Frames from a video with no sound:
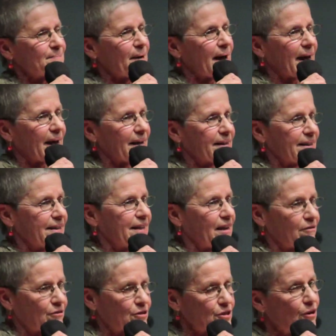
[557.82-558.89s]
smiled and
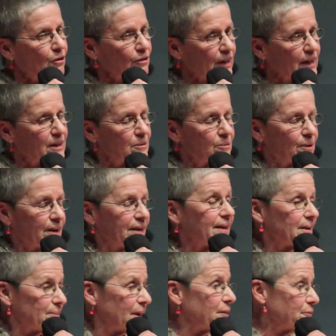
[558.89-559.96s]
never told anyone
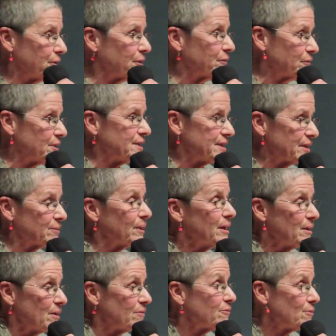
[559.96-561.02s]
that my real reason
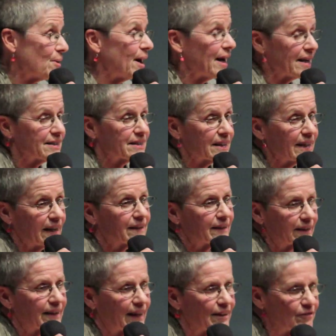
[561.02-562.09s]
was
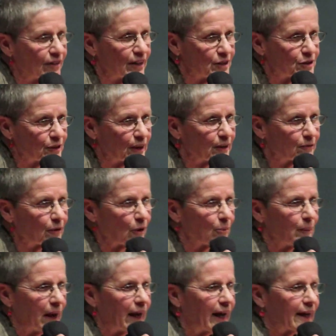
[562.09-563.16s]
adventure and
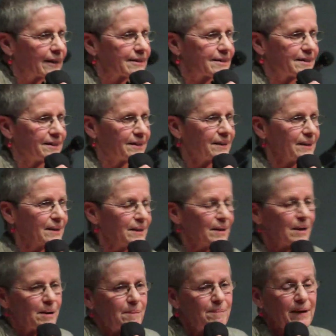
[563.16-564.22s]
romance.
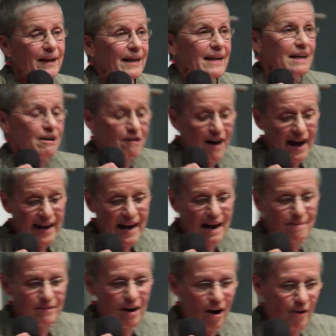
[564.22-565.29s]
But here I
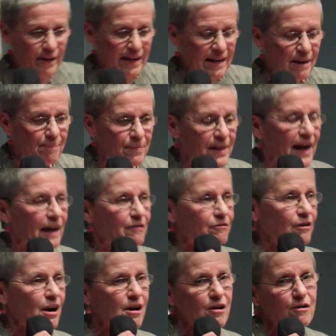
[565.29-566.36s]
am going up that
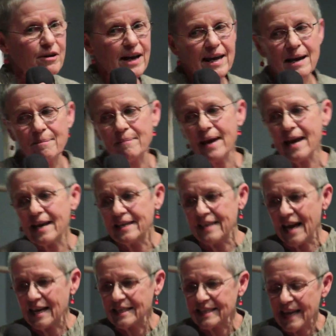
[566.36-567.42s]
road, and a man
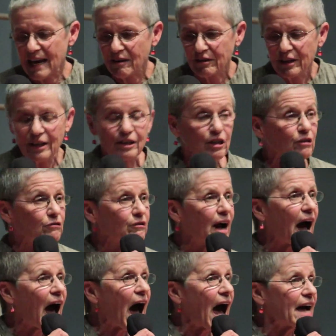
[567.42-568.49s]
yells out,
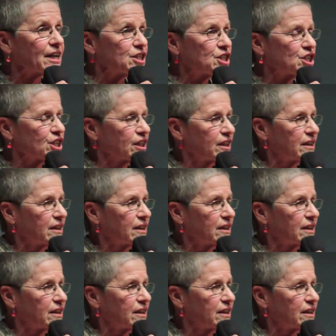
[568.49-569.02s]
"Courage!"